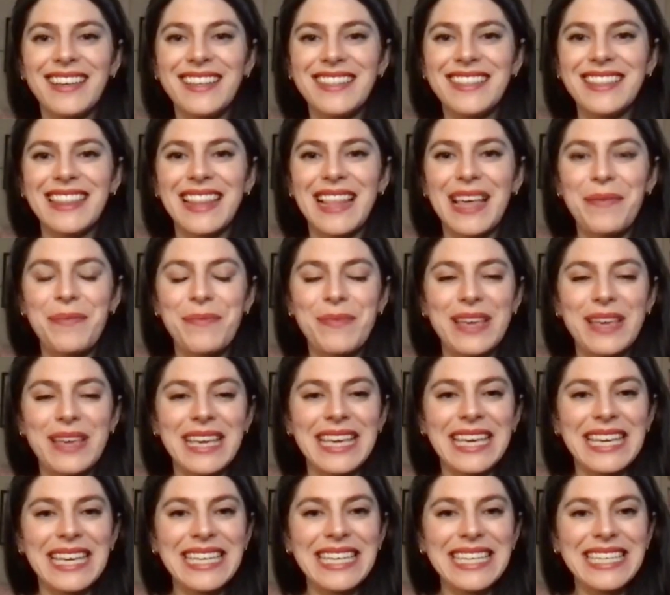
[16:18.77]
let
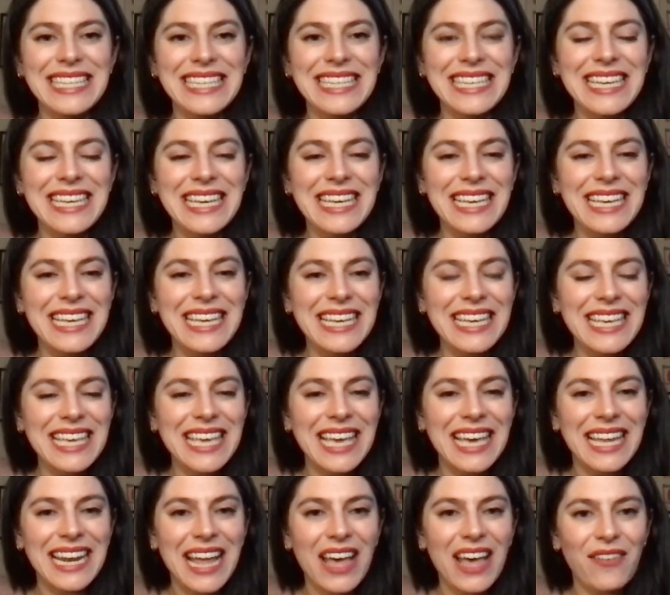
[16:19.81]
me
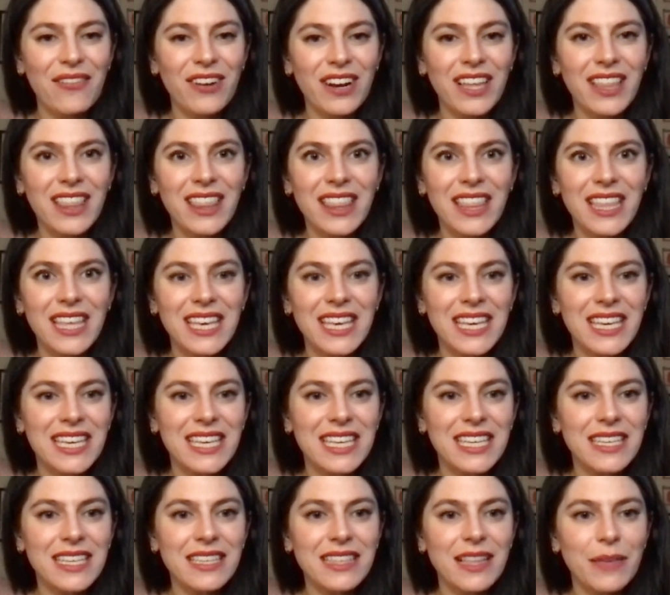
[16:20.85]
get everything.